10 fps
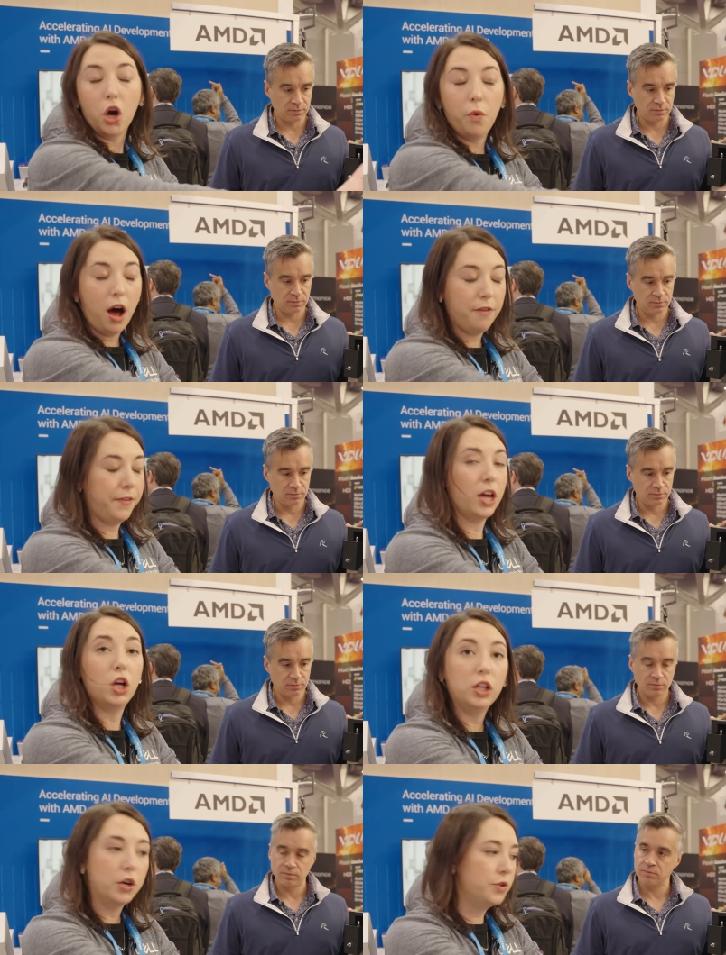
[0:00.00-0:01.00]
Speaker 1: go off and
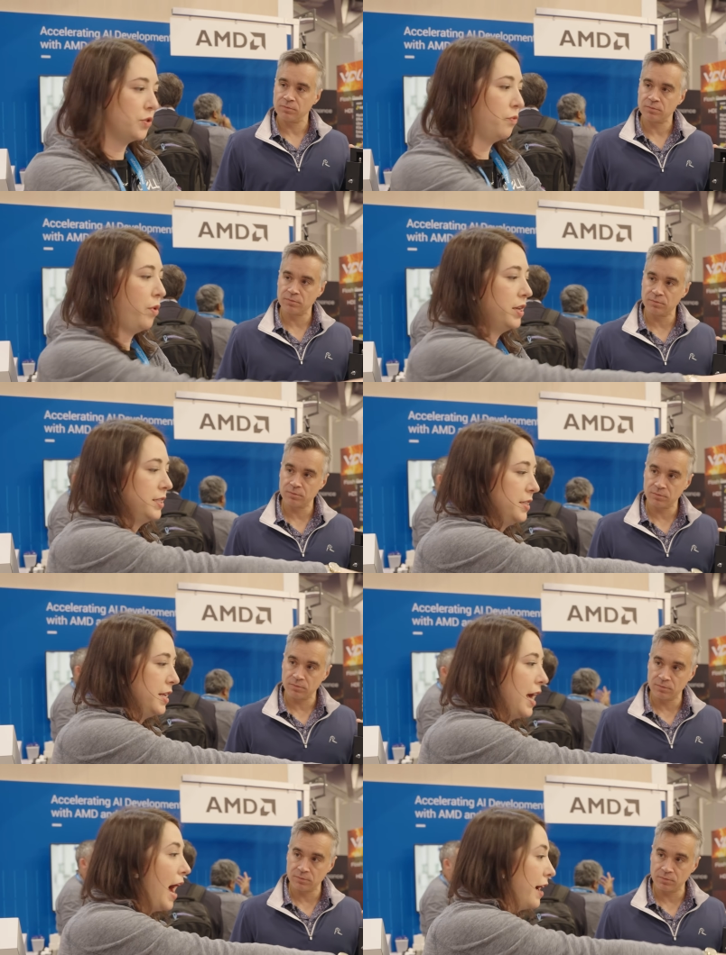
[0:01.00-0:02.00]
close once
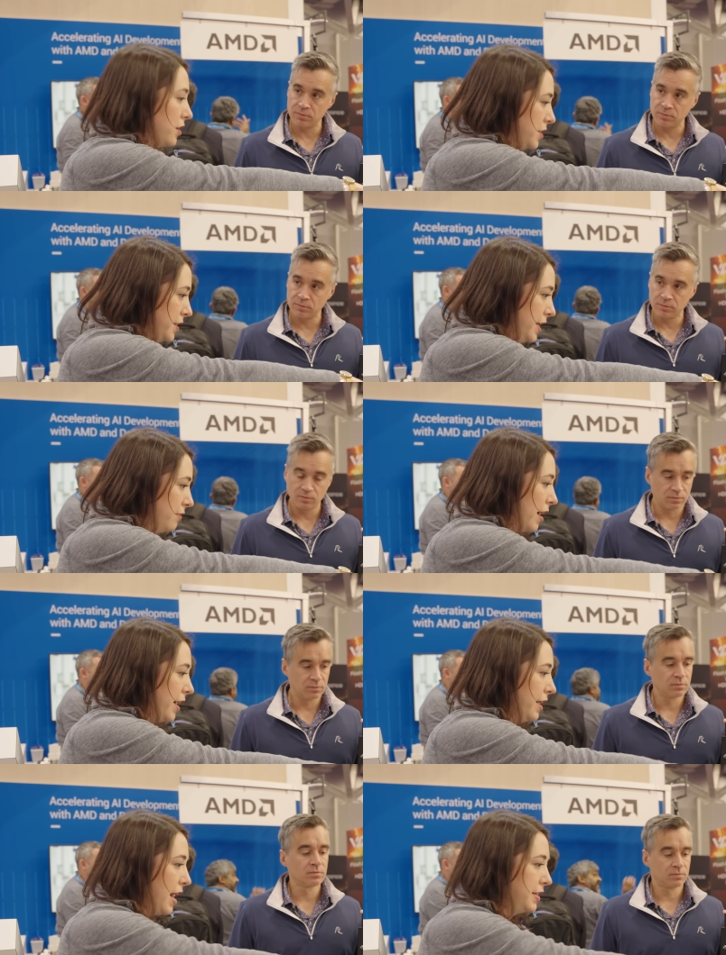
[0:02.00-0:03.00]
the IRC
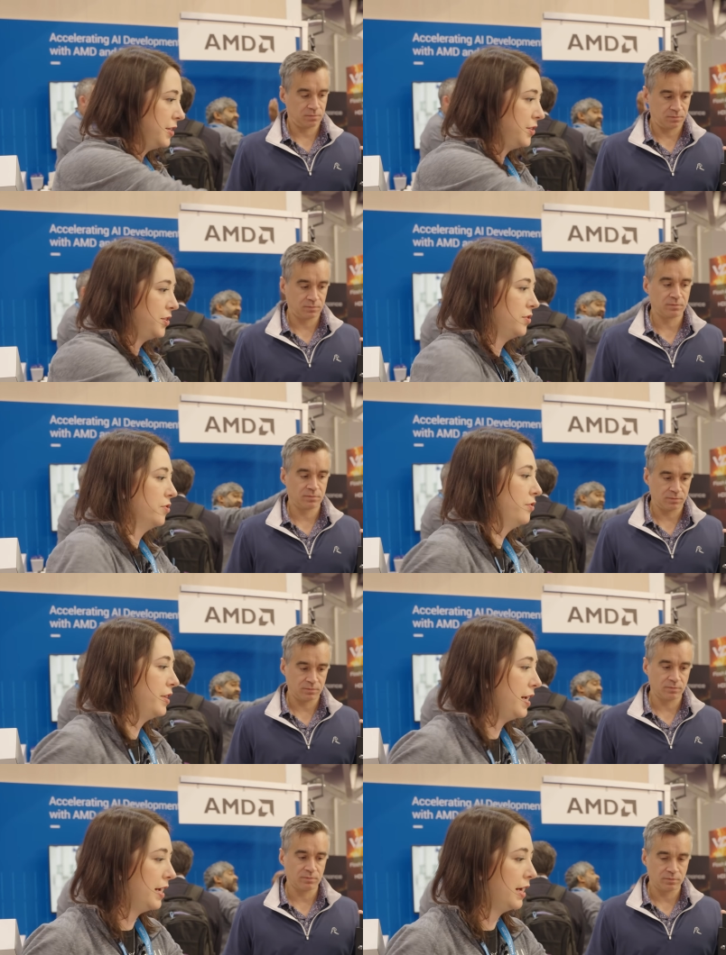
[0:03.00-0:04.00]
recognizes through
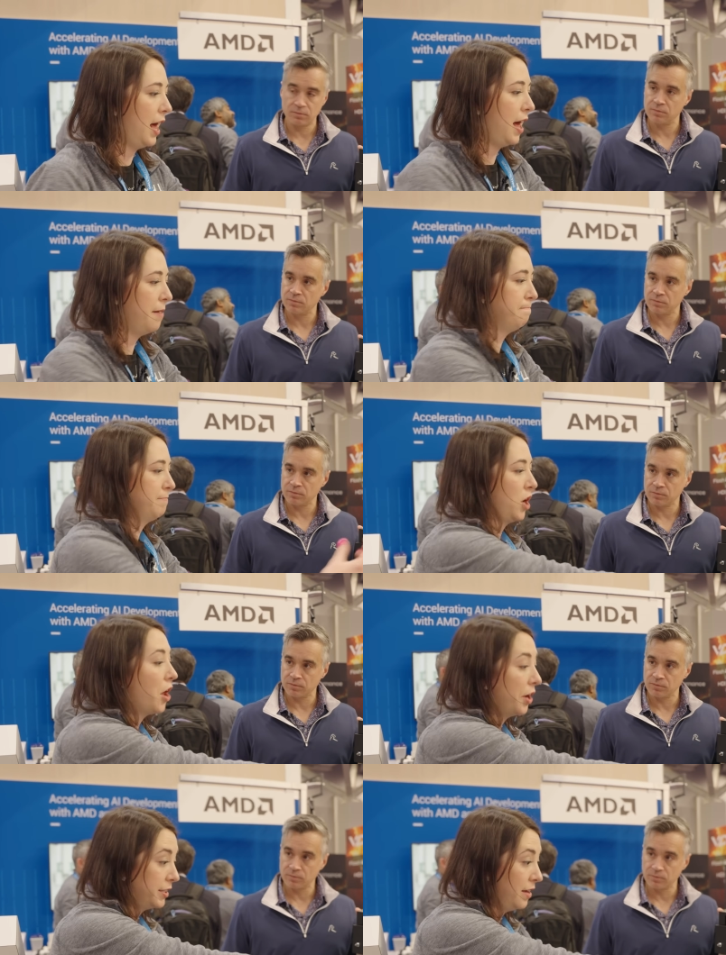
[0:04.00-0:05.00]
the um,
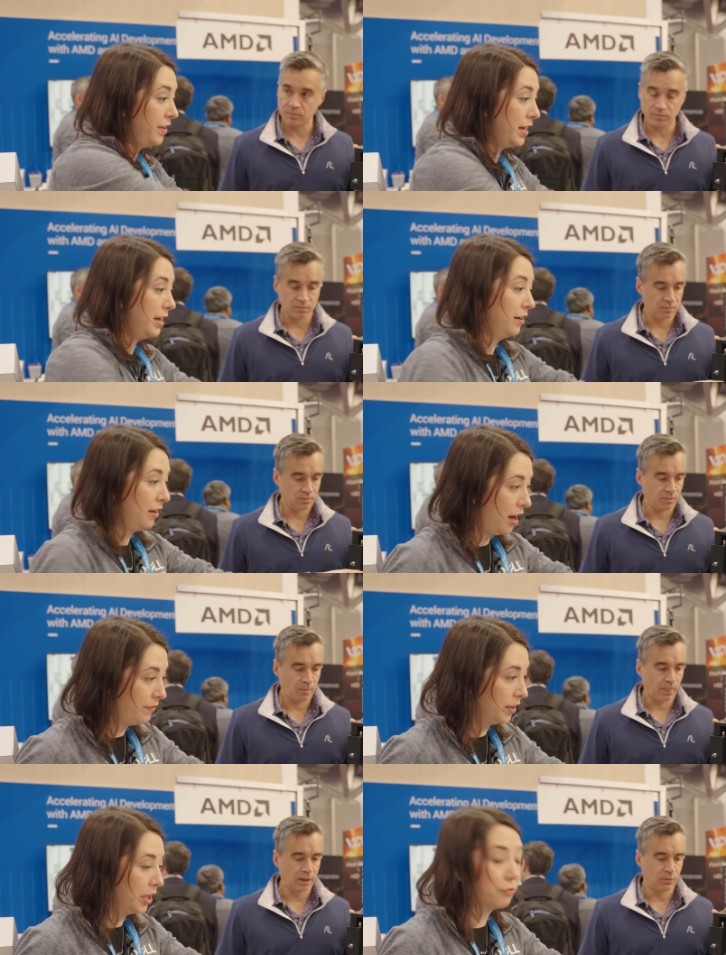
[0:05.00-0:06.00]
conductivity
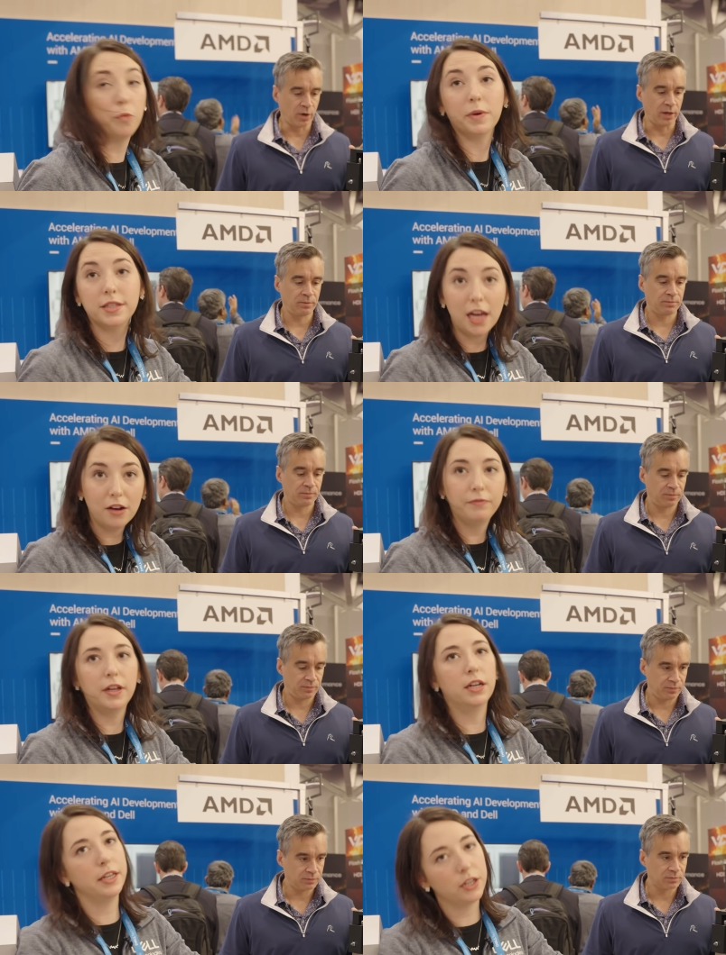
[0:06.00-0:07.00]
of the leak rope right. itself
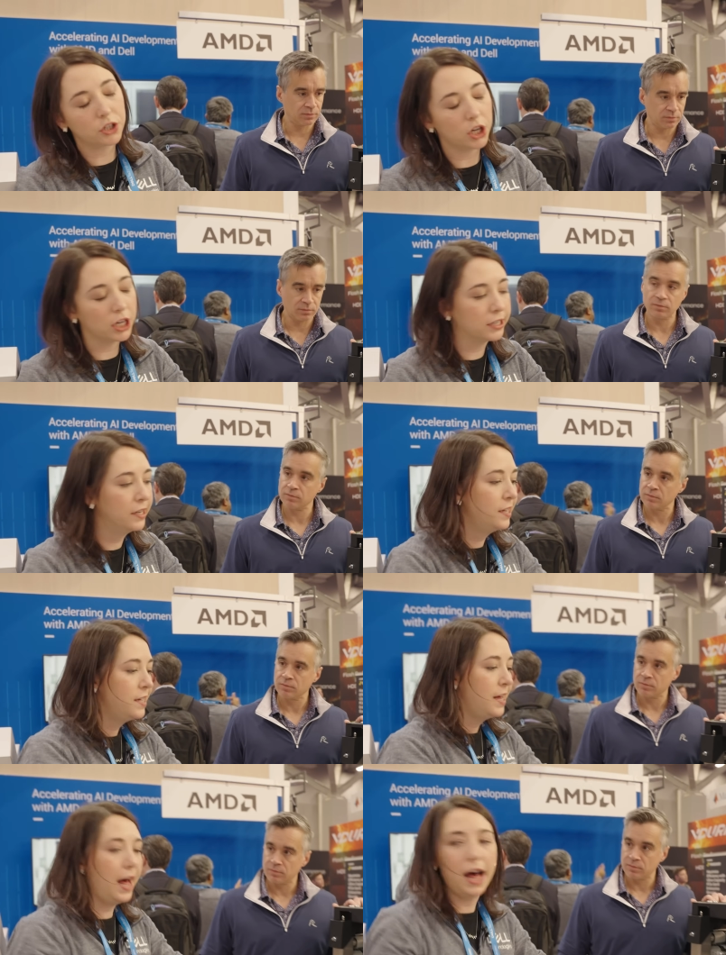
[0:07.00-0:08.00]
that a leak occurred.
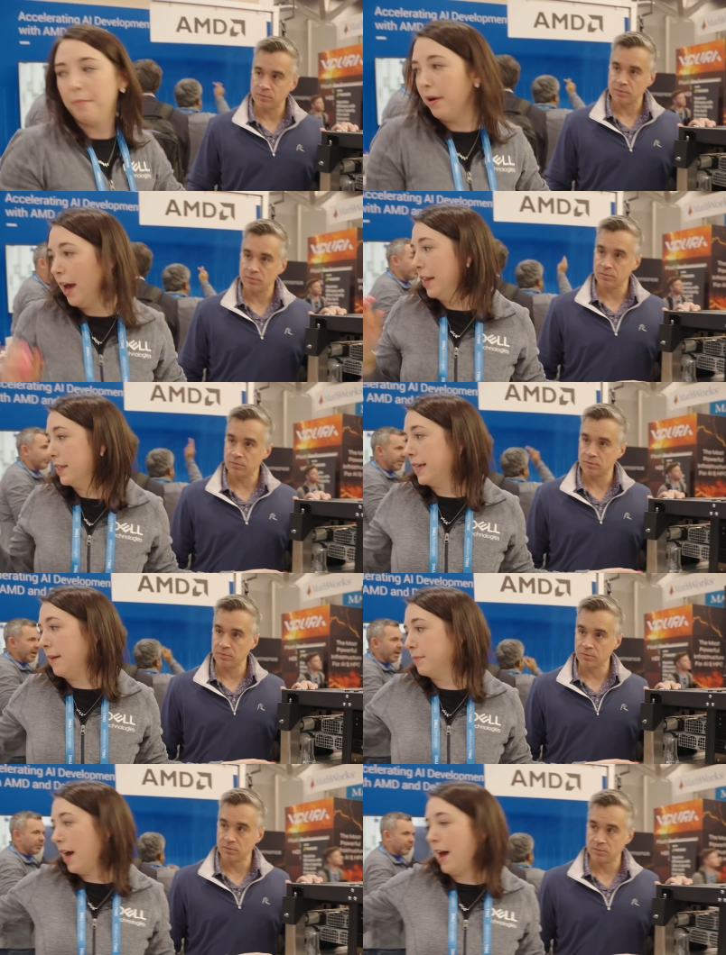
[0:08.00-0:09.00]
Um, and at the
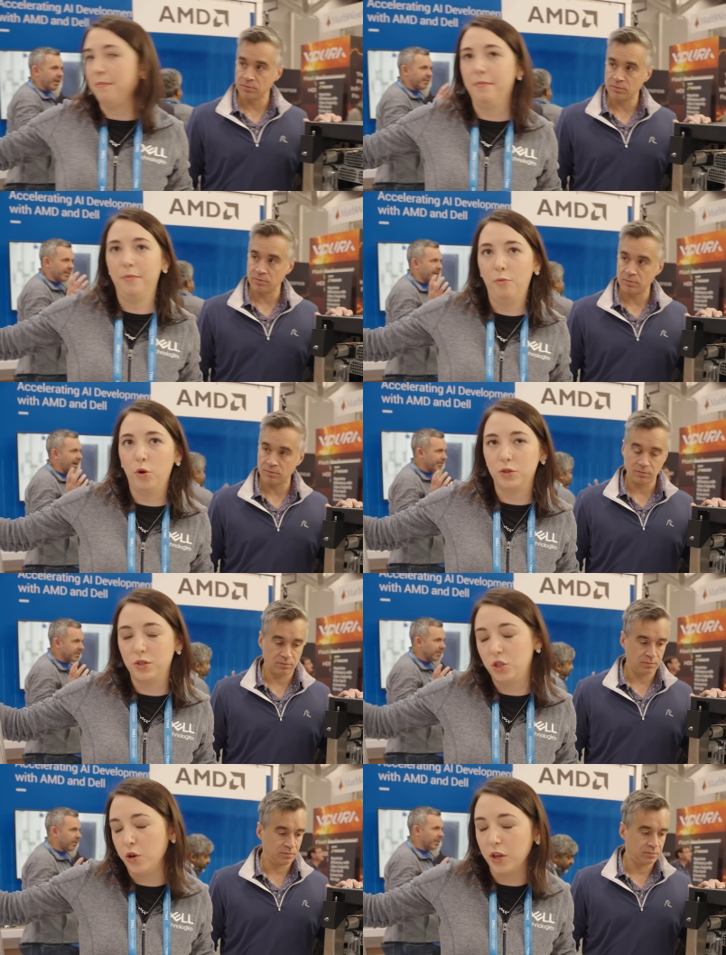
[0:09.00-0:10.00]
same time, we'll
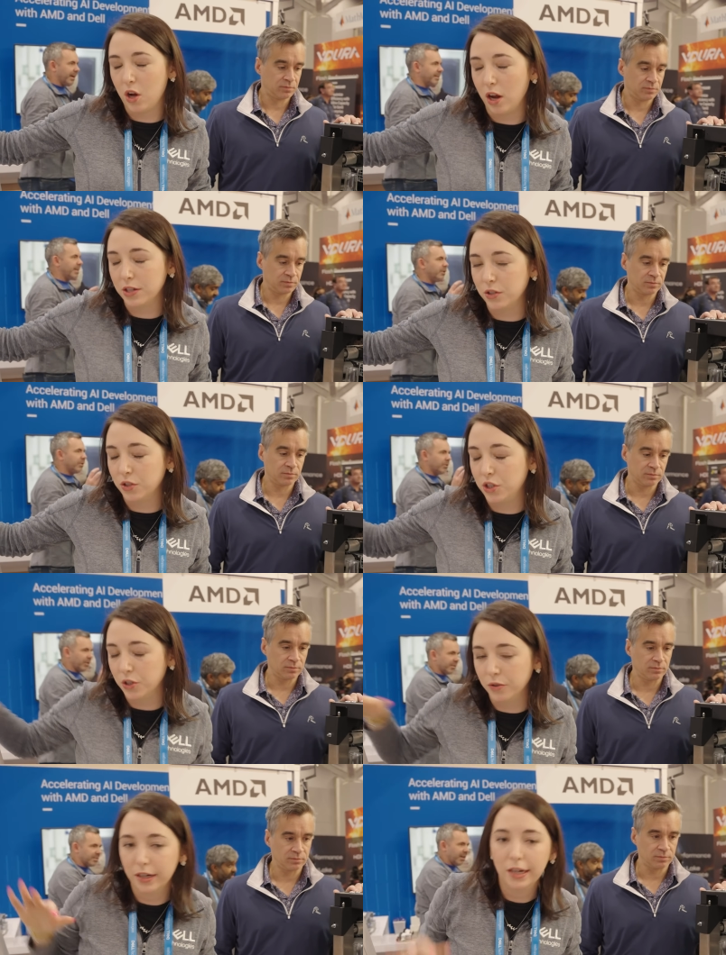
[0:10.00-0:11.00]
show you the console
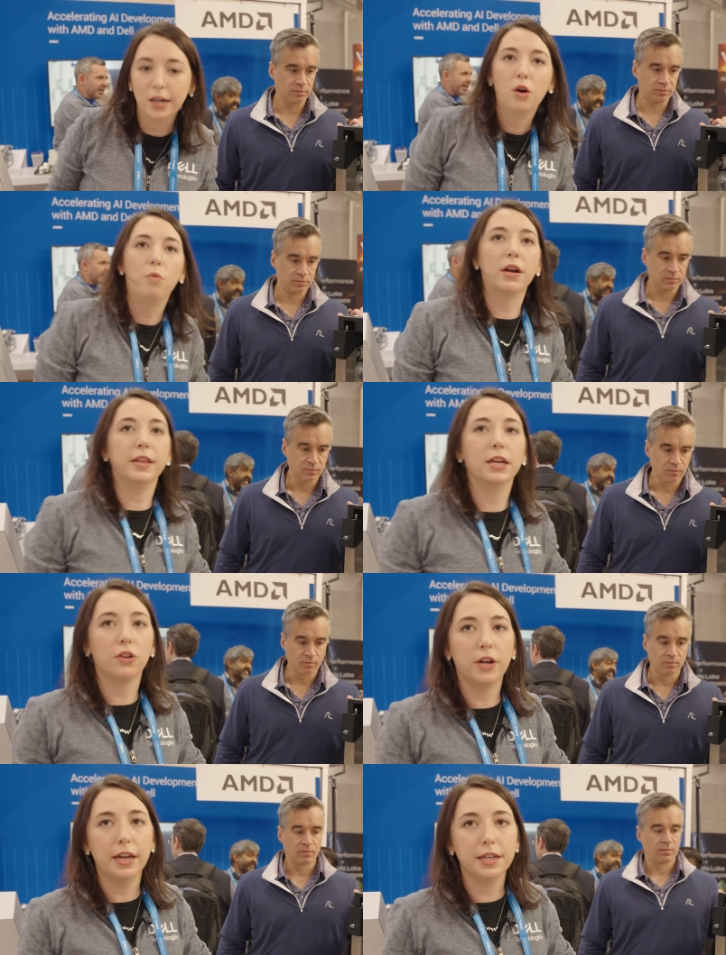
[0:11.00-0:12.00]
to where the
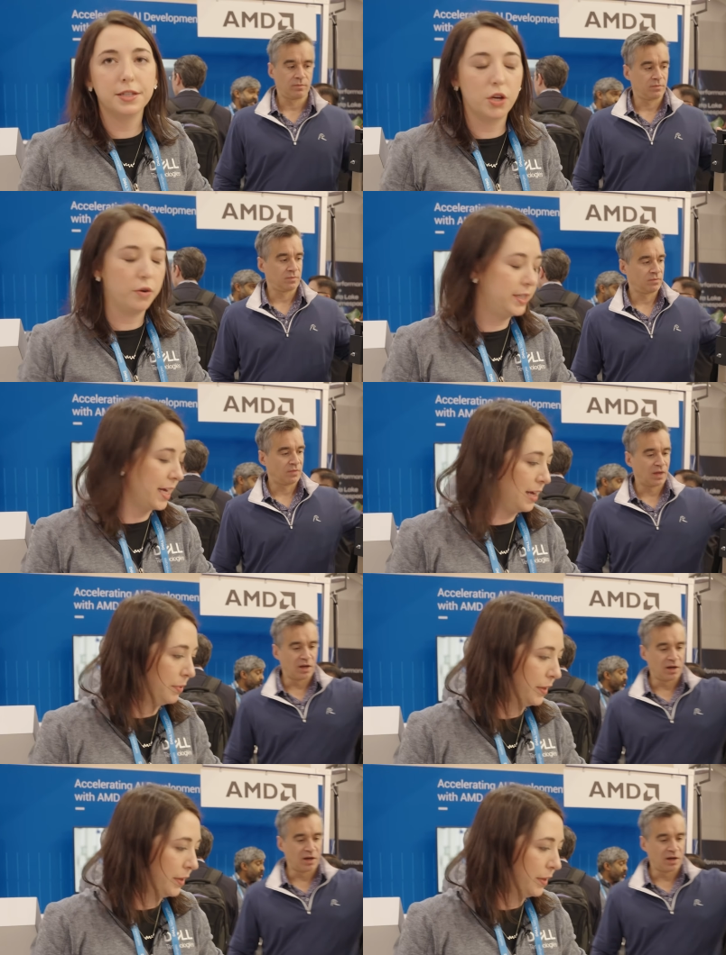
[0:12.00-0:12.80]
alerting is go- taking